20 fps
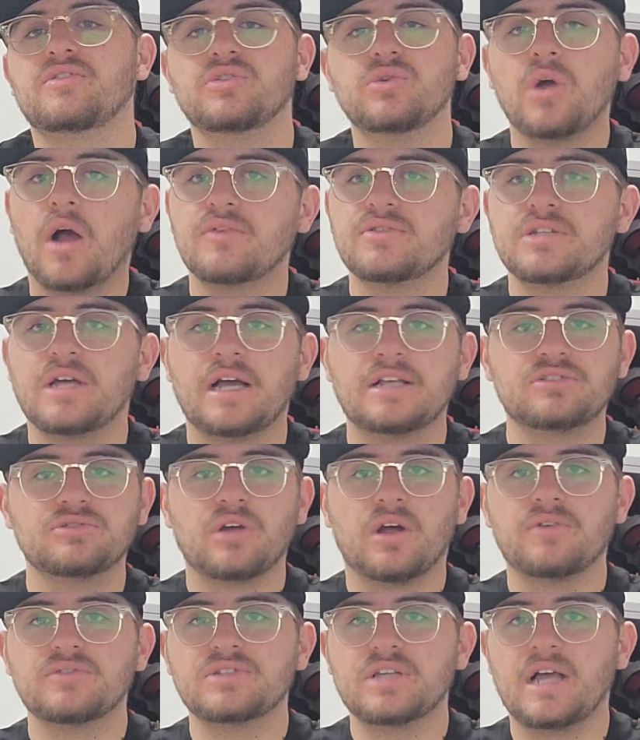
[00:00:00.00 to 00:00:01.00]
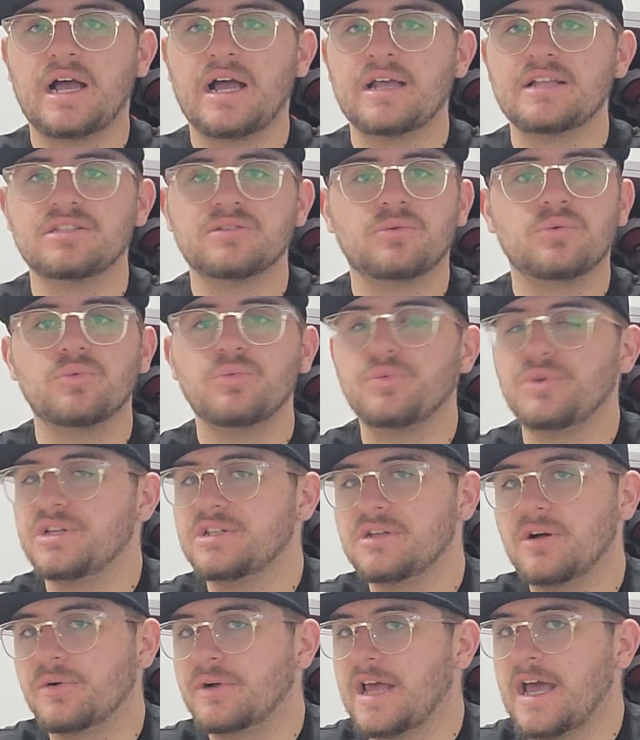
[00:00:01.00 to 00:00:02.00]
they're offsides, they're offsides. We
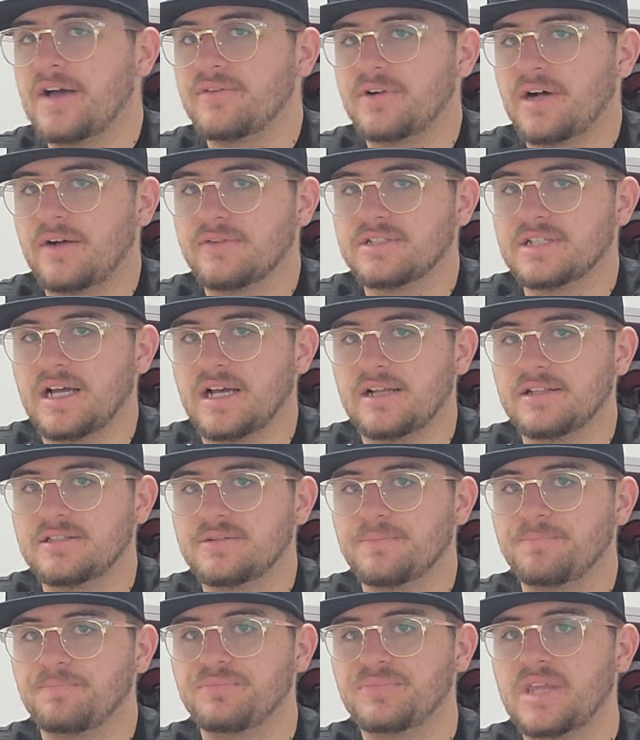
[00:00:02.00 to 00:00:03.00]
don't have offsides.